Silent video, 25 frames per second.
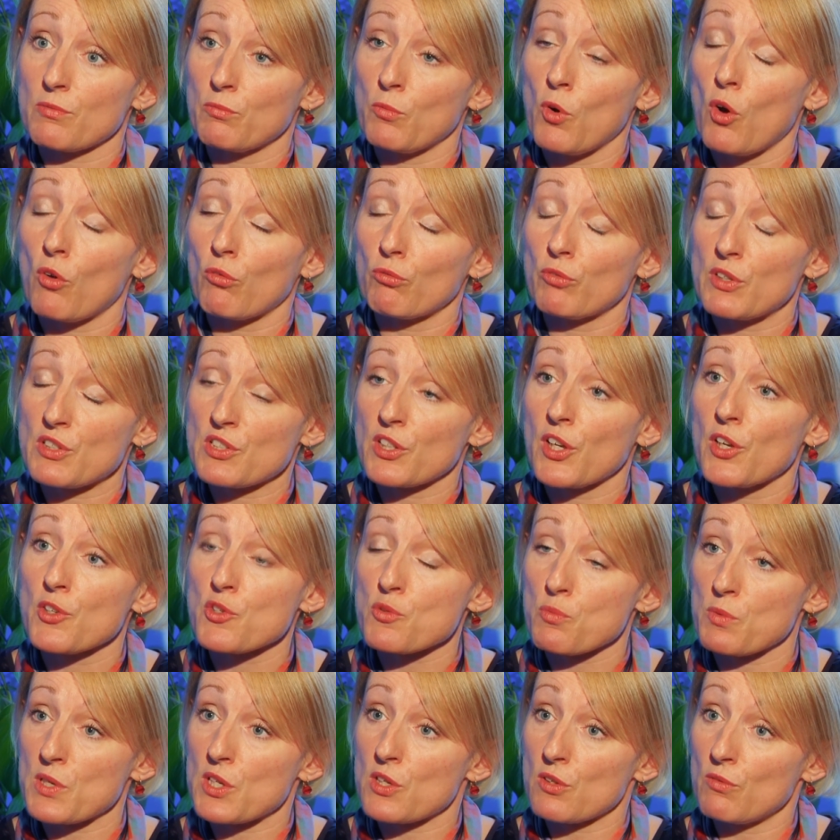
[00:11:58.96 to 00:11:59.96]
what
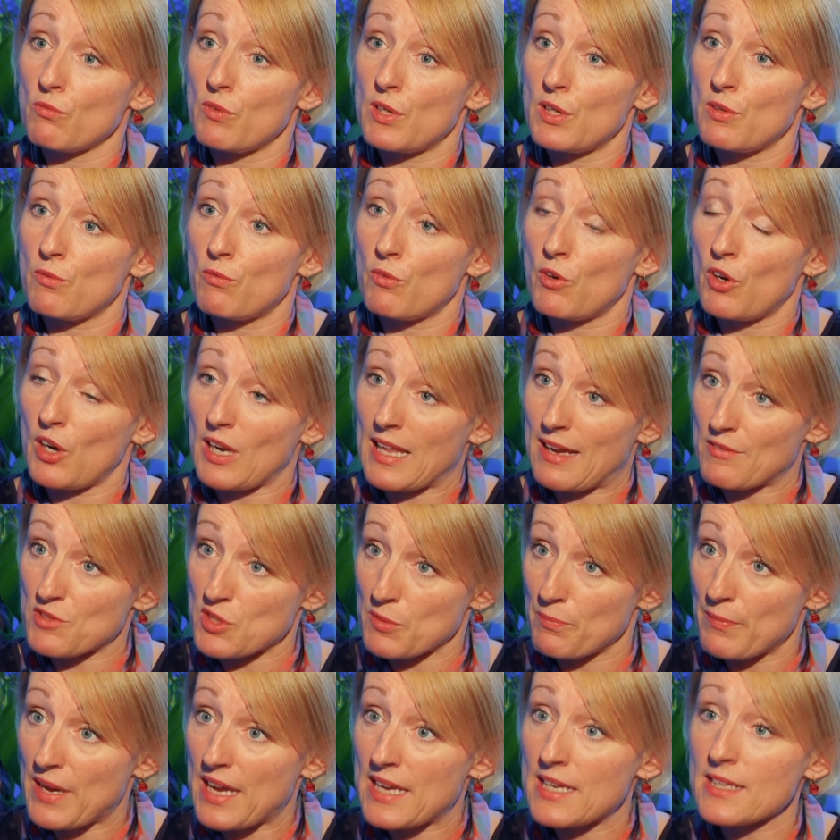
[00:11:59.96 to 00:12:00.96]
returns we were allowed
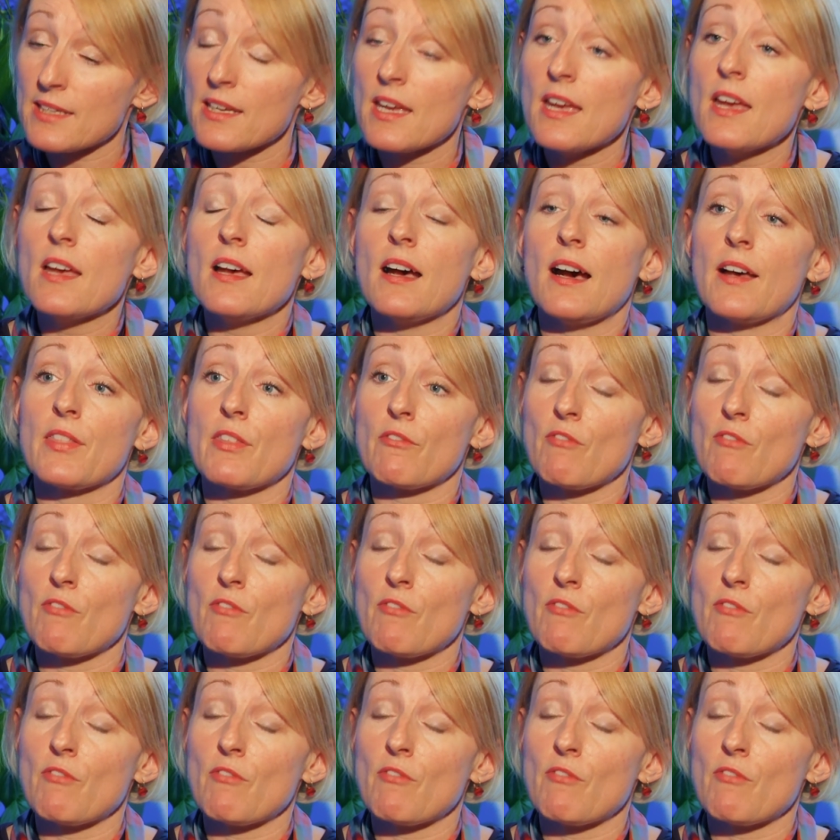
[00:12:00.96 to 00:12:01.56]
to make, and the